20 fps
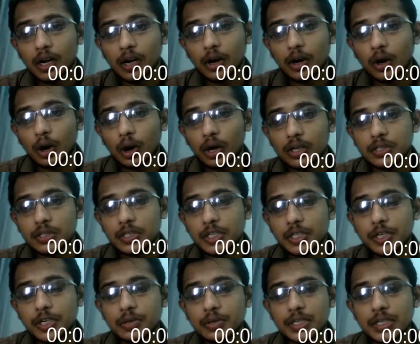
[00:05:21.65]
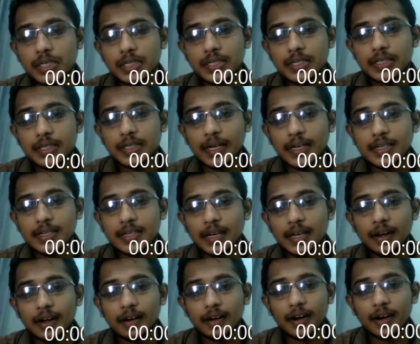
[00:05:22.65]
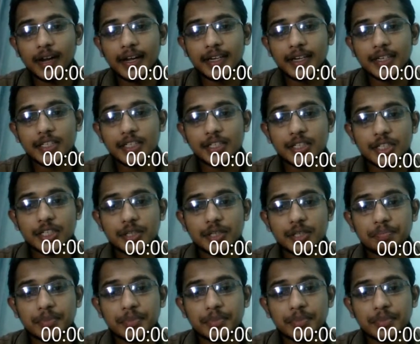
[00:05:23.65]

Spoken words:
Constitution sets a relationship